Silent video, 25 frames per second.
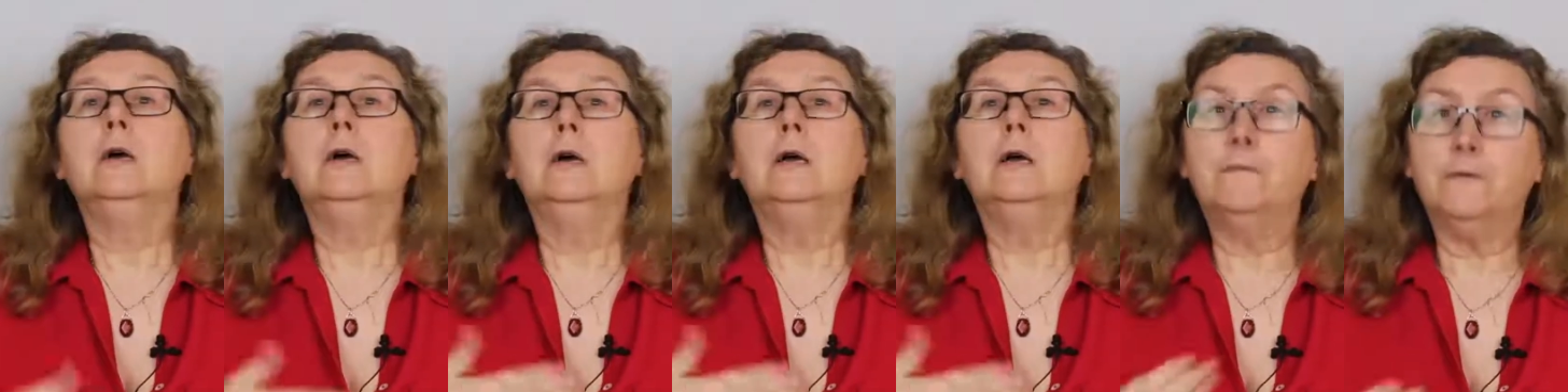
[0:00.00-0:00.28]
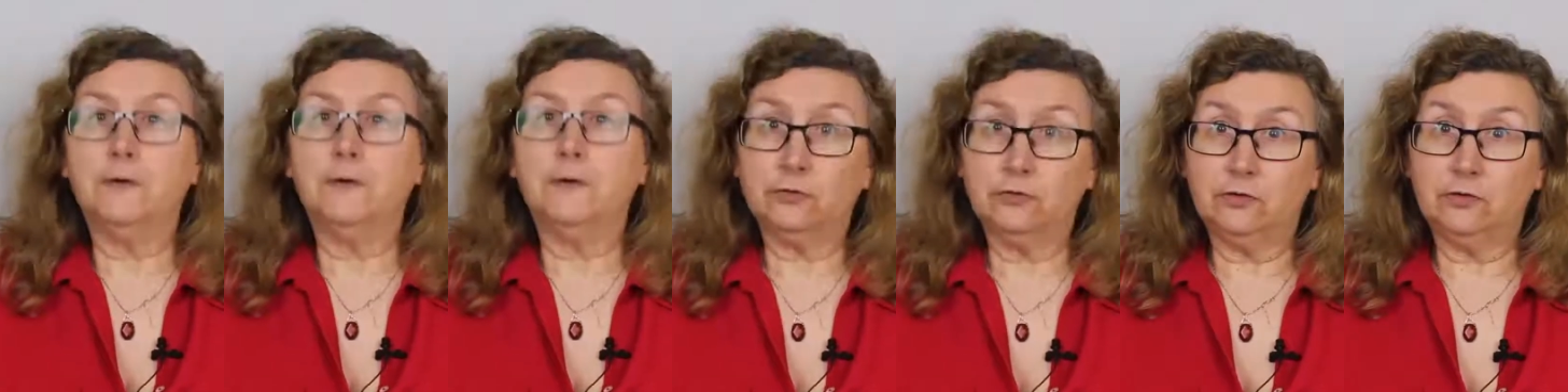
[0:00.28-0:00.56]

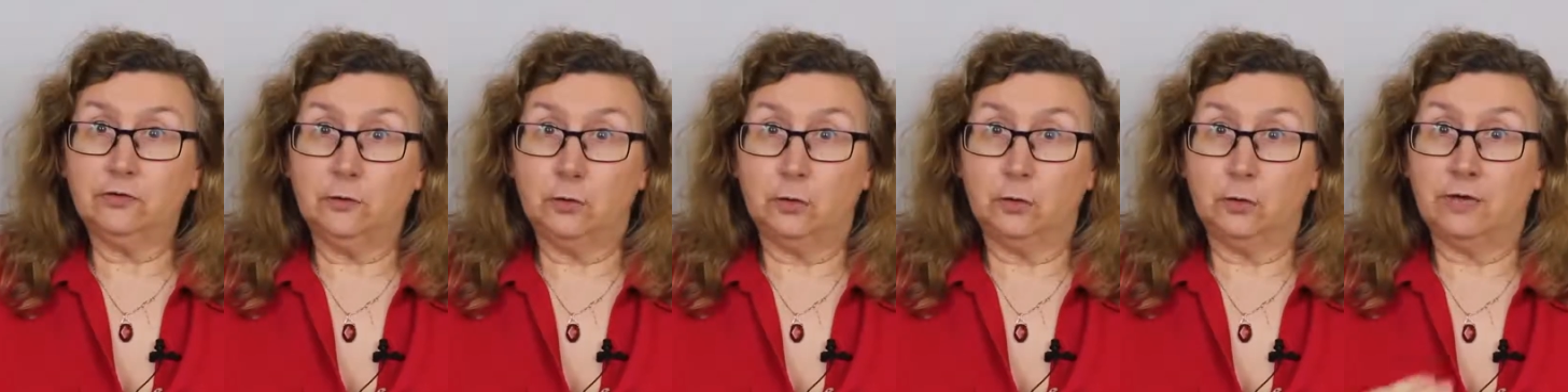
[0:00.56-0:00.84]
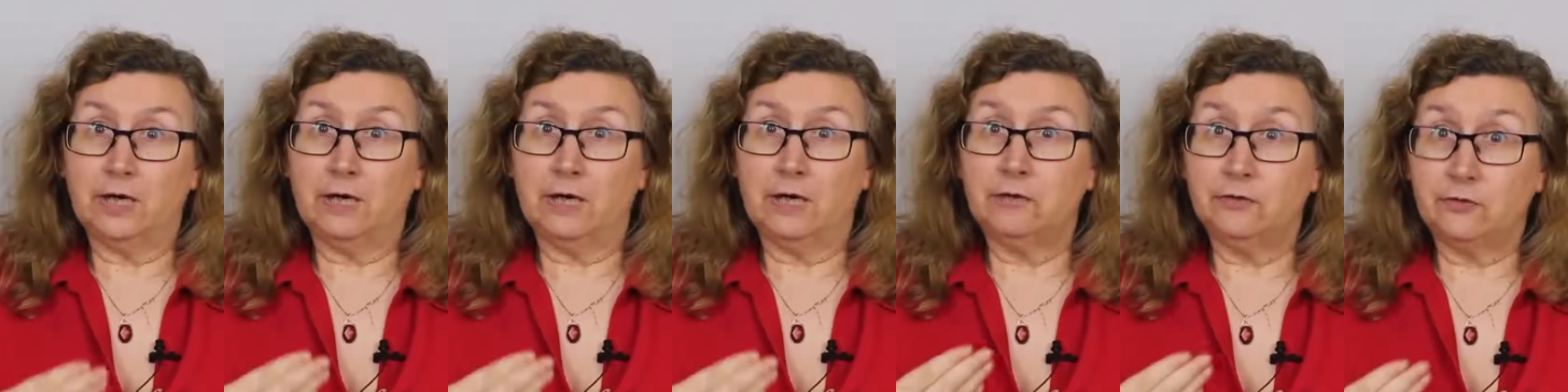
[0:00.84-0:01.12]
First of all,
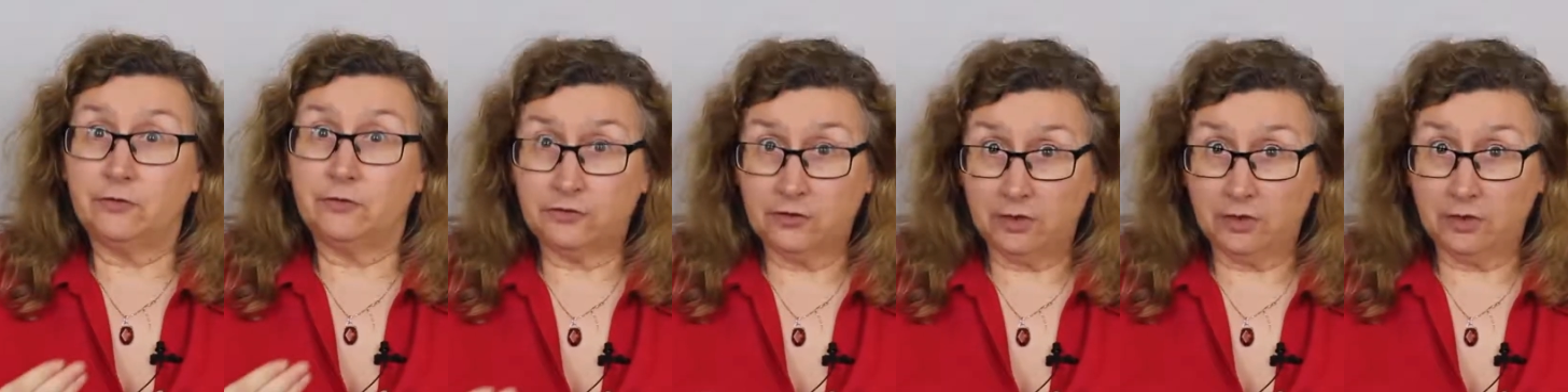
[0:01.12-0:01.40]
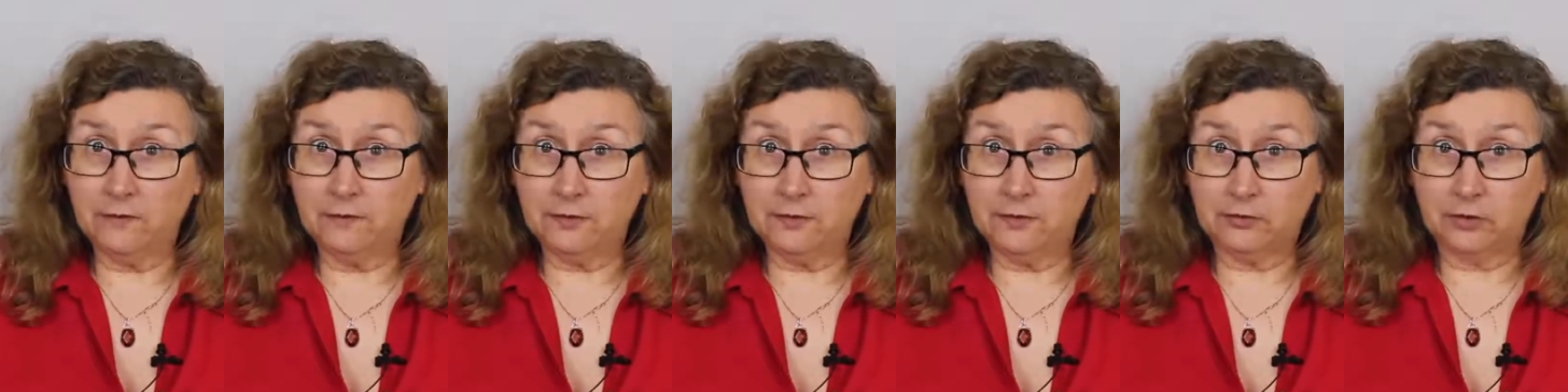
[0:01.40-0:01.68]
there is
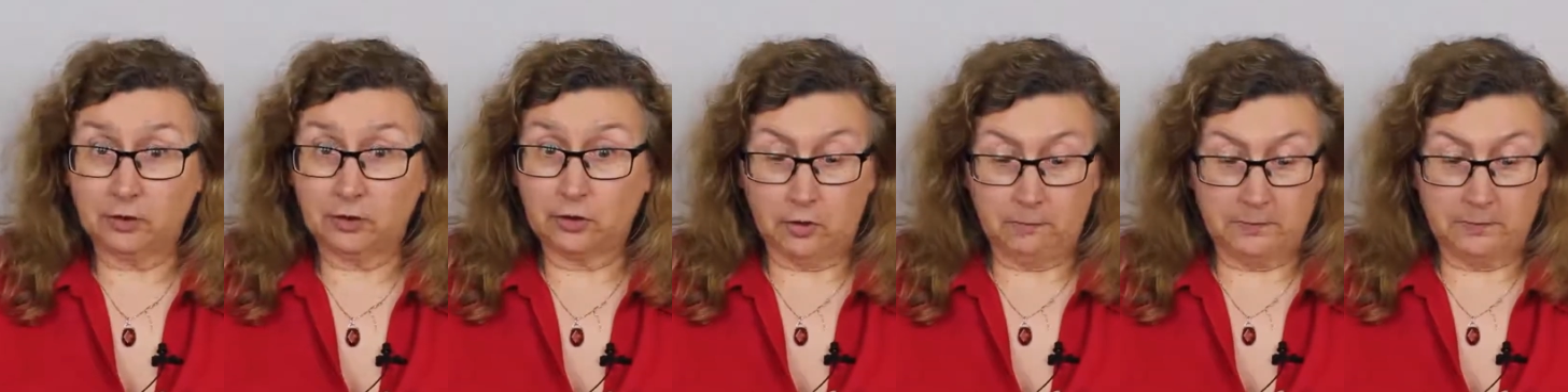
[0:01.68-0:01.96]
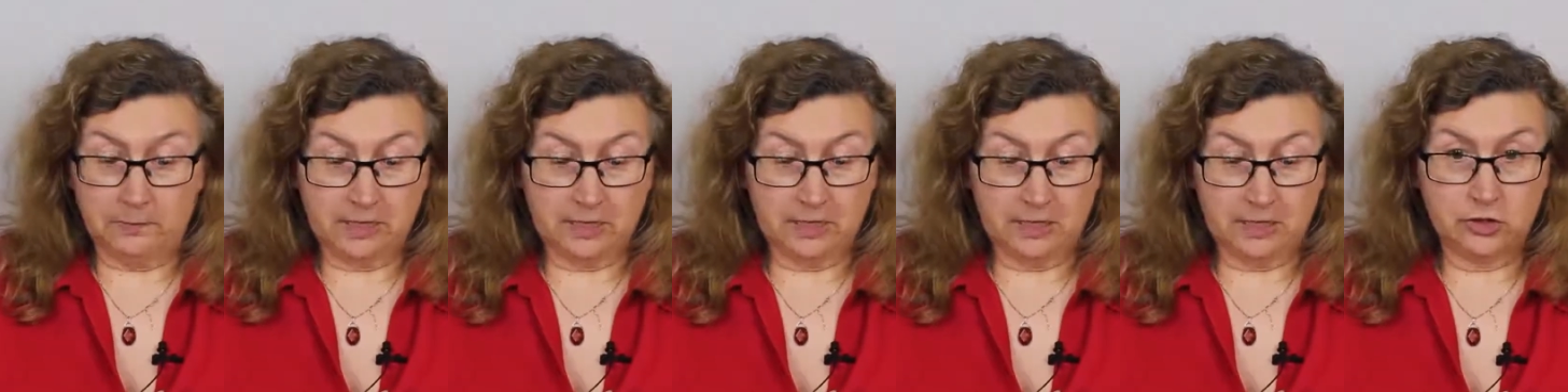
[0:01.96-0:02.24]
serviced
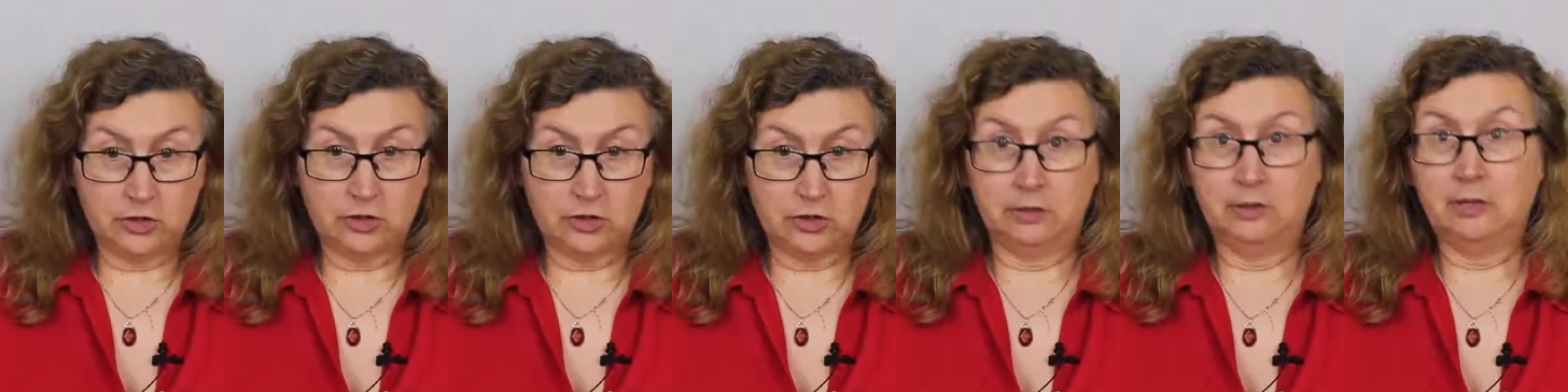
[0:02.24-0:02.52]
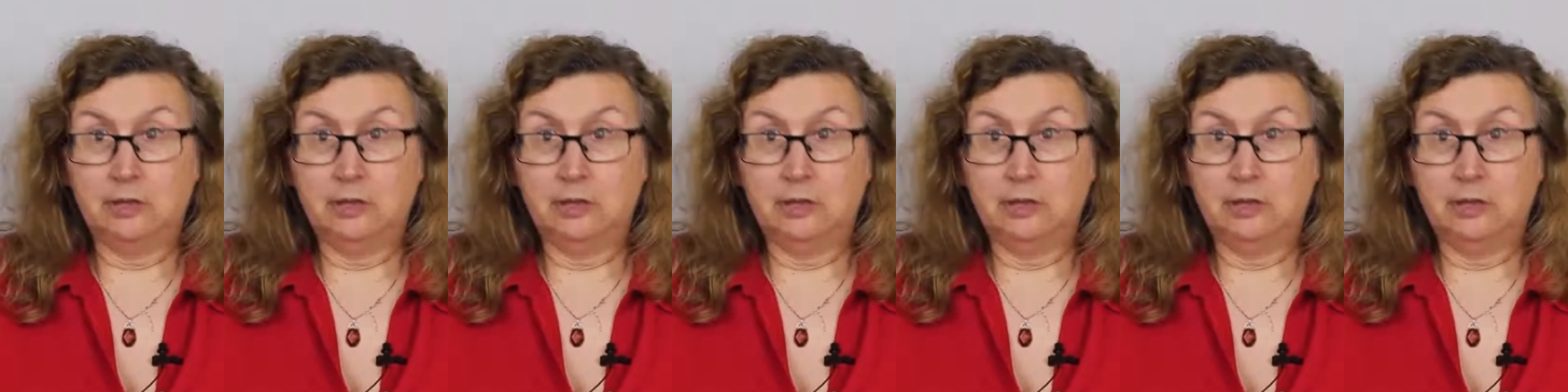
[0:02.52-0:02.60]
accommodation,